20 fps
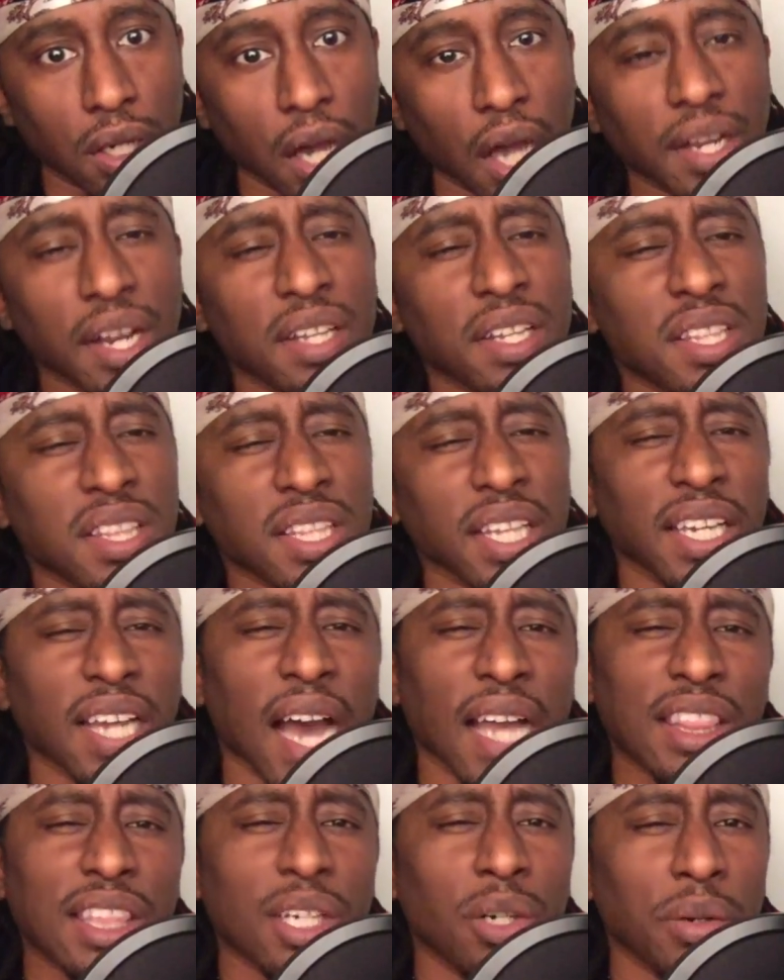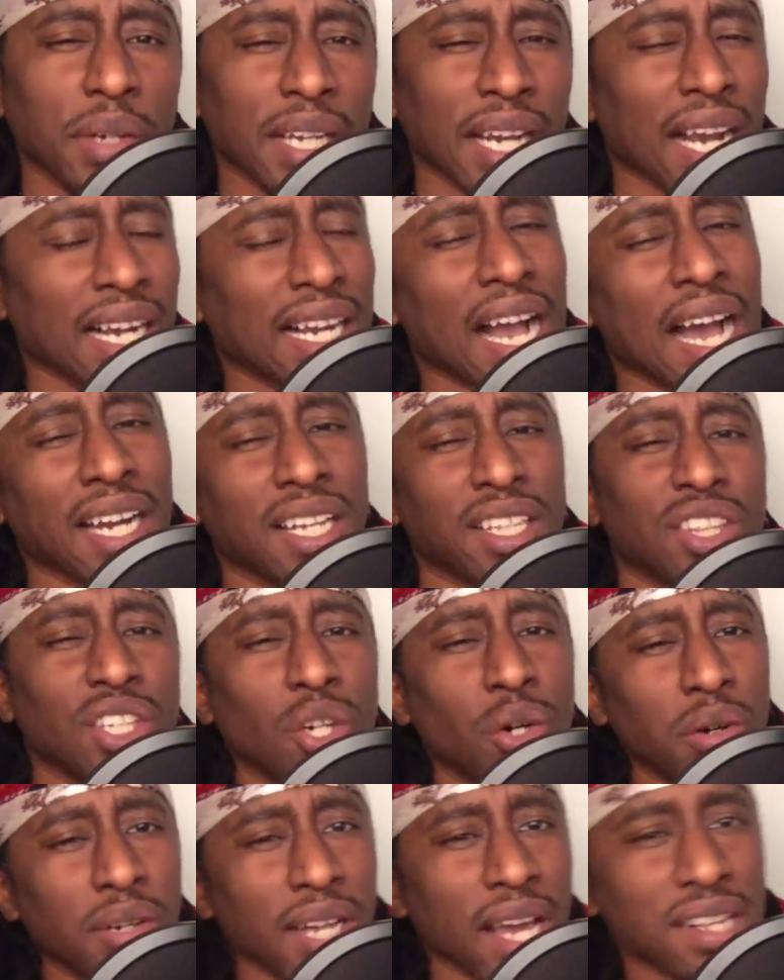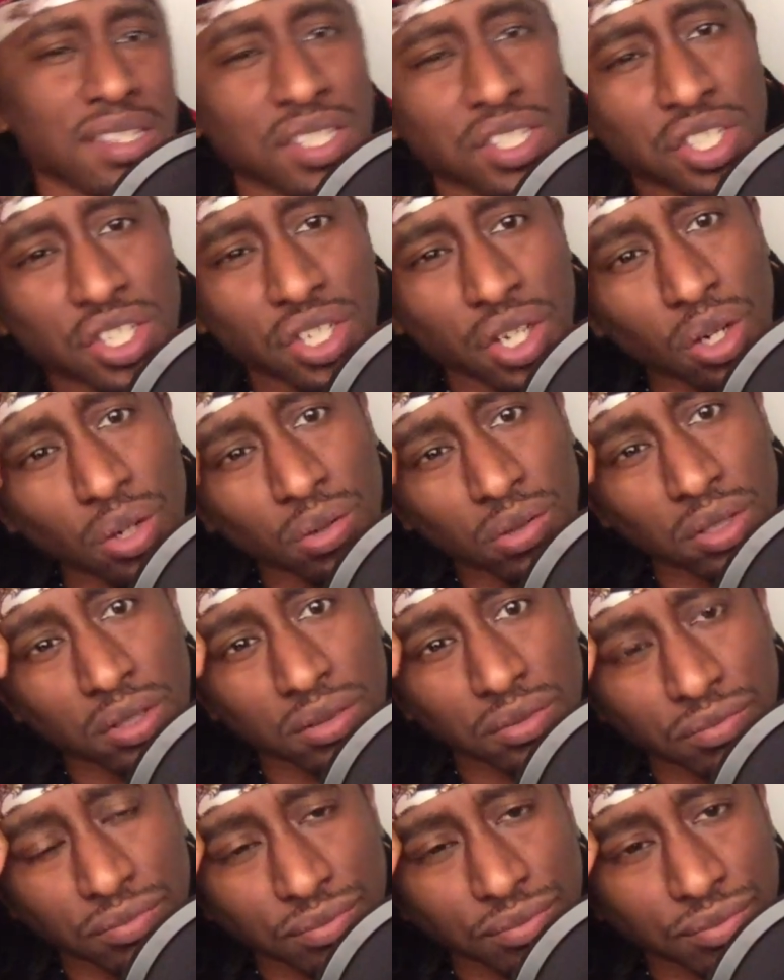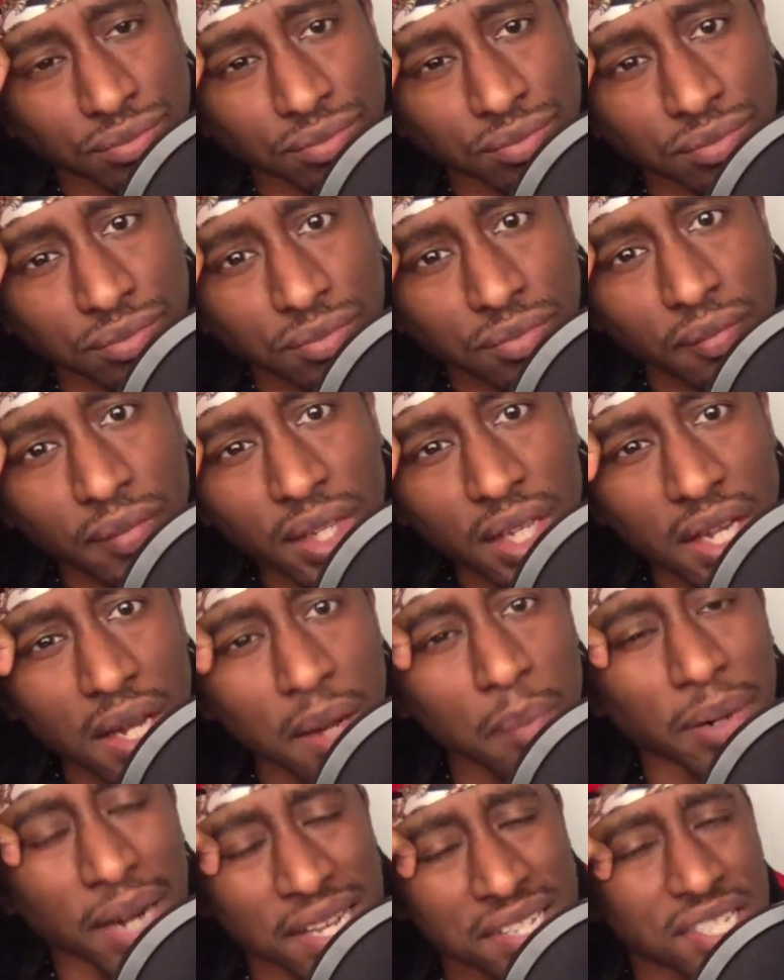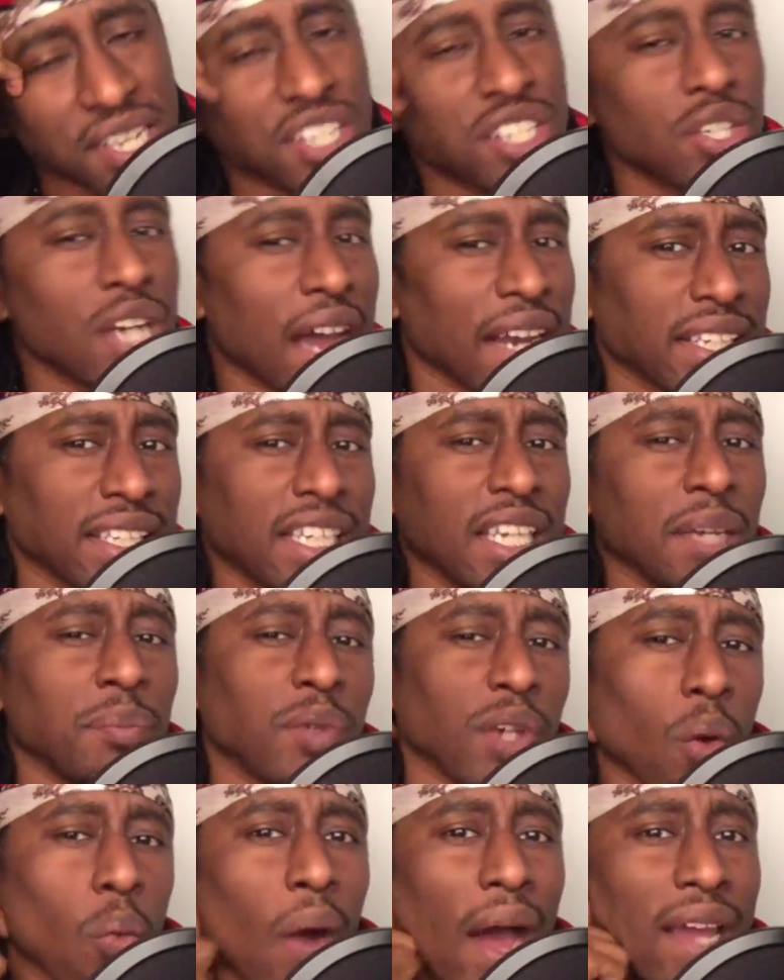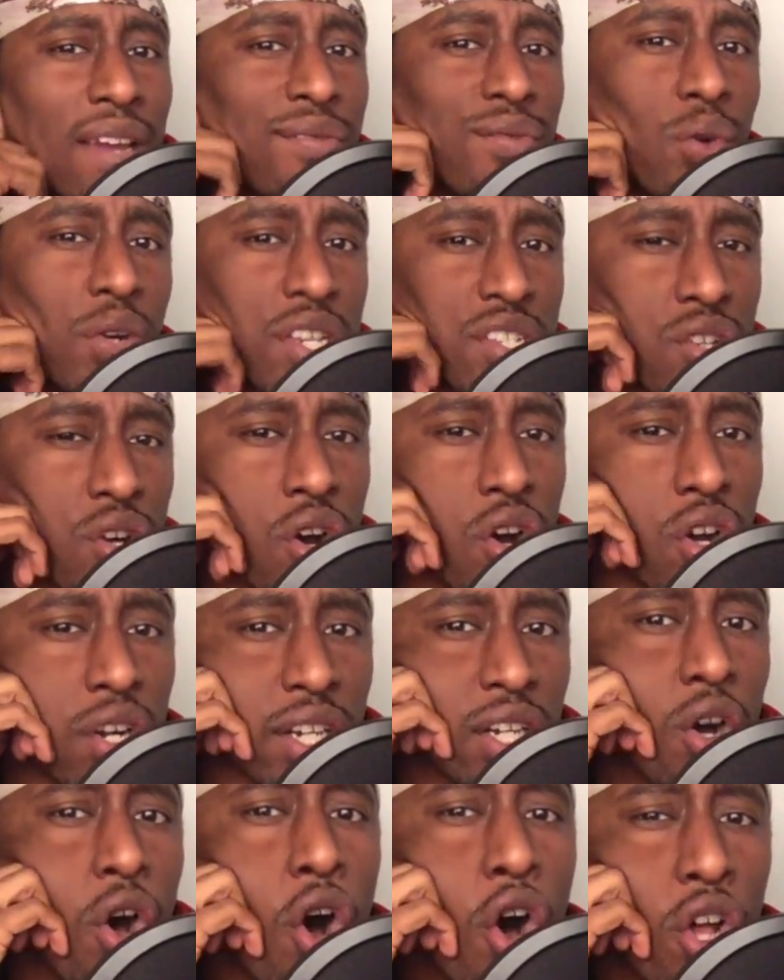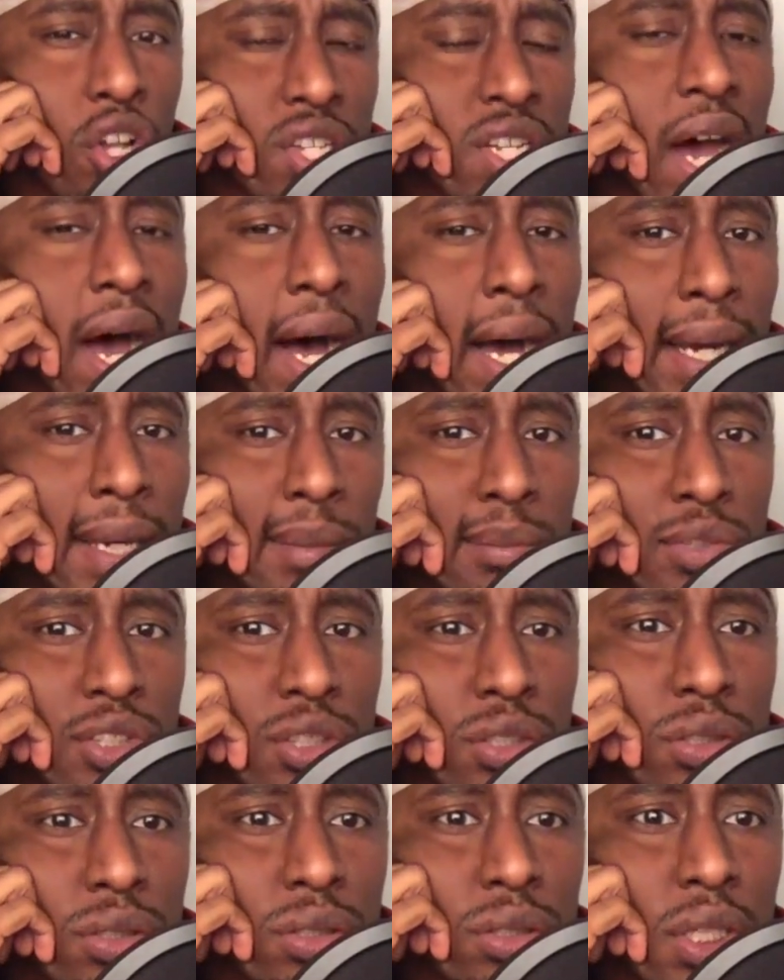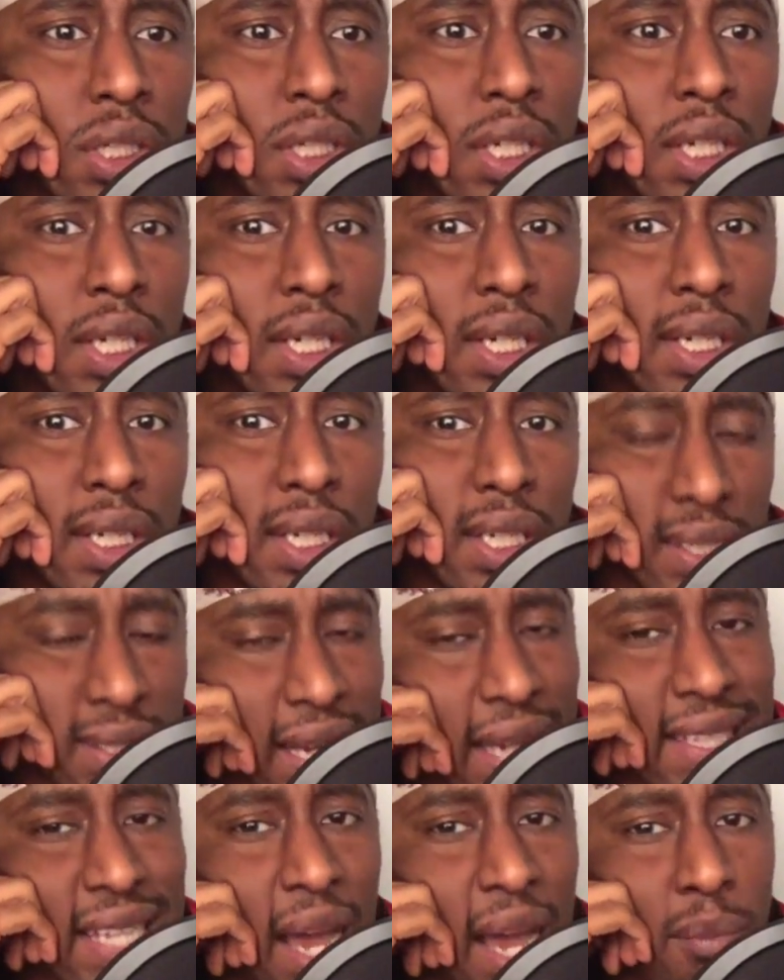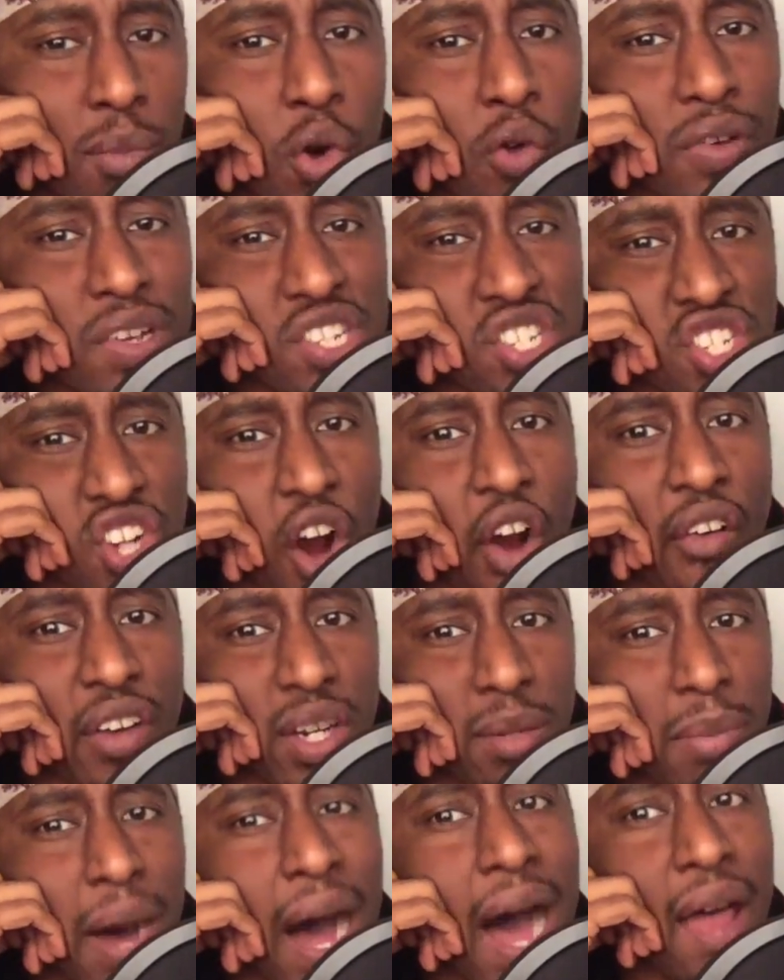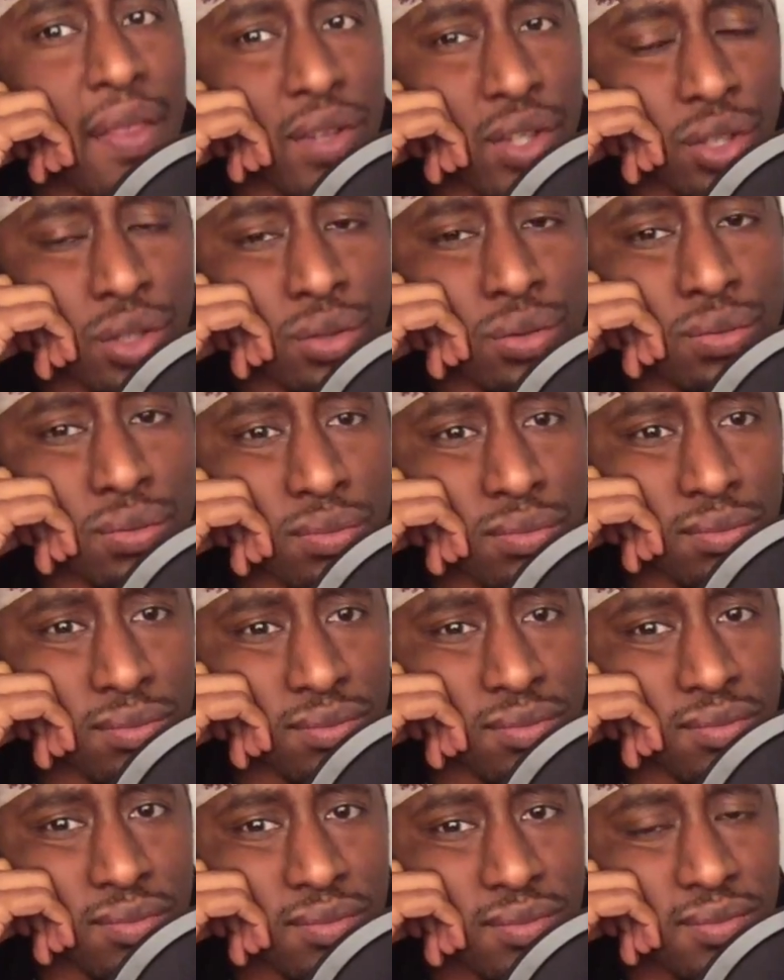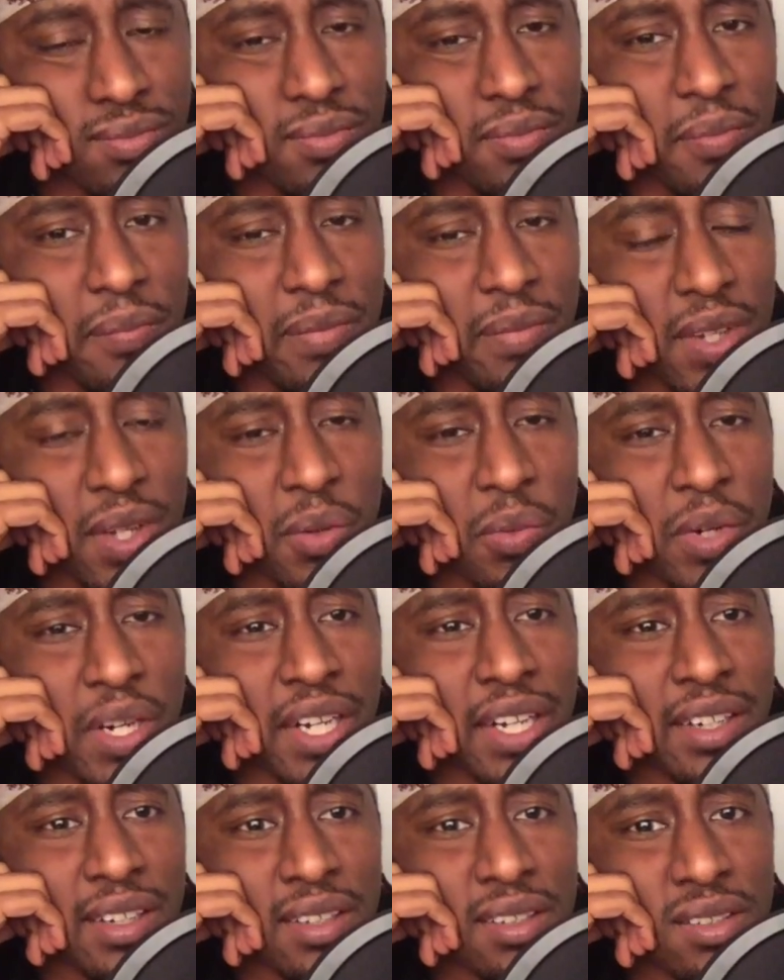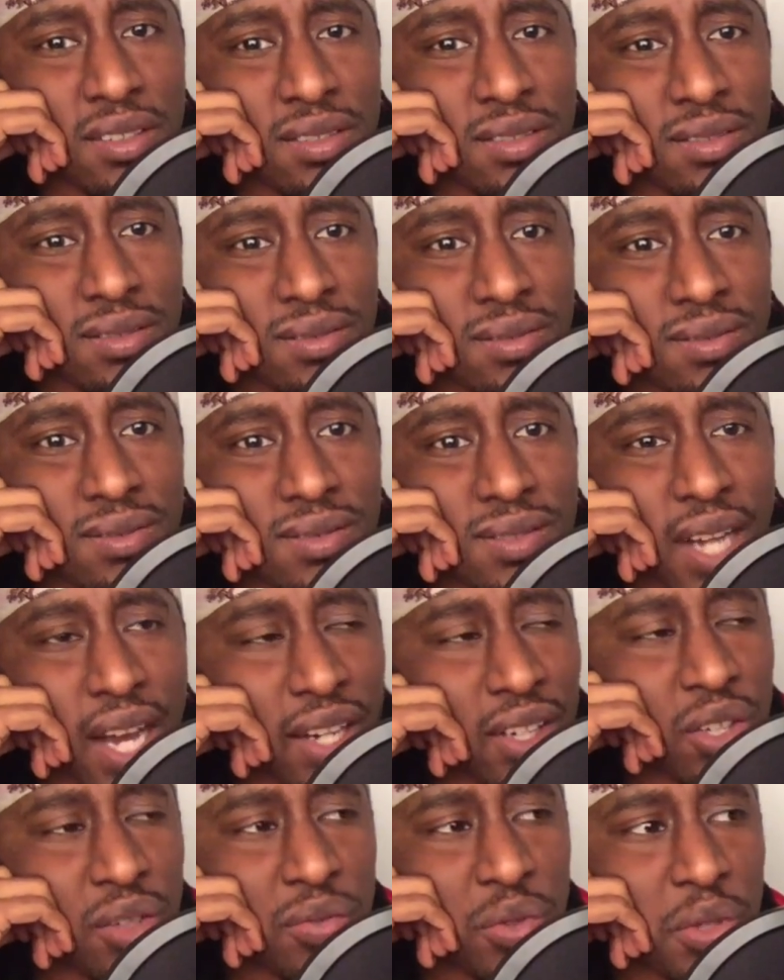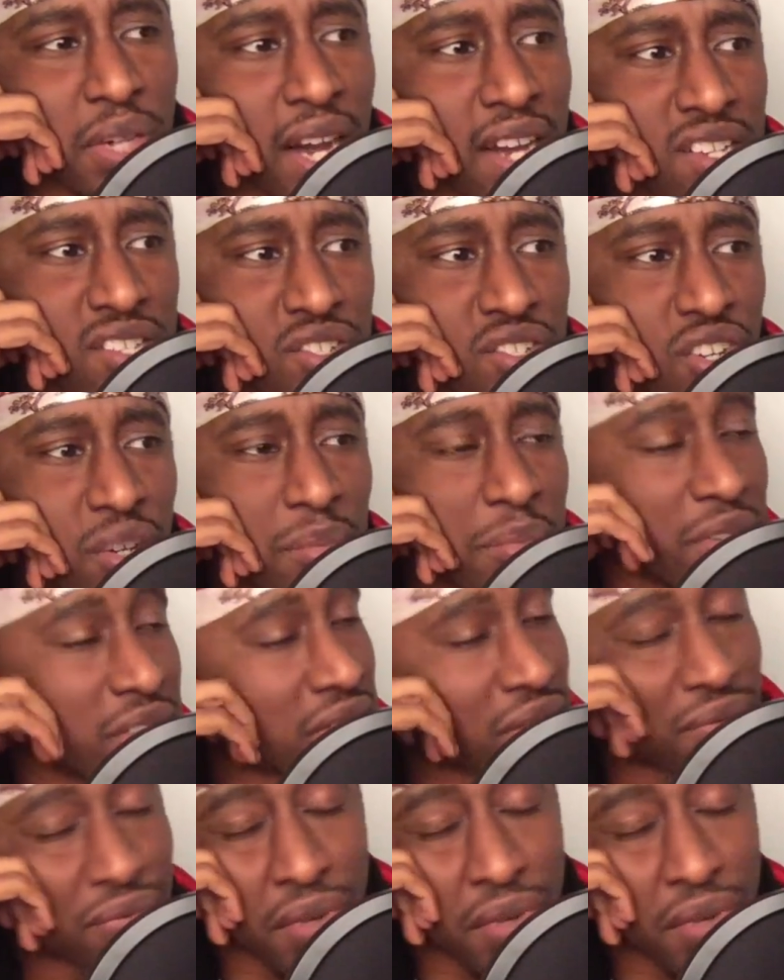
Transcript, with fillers: Another thing I threw in here, I kind of threw in as a joke, but I said you got to keep your white voice on at all times. It's like that movie Sorry to Bother You, where I don't know if you guys saw it, but it's a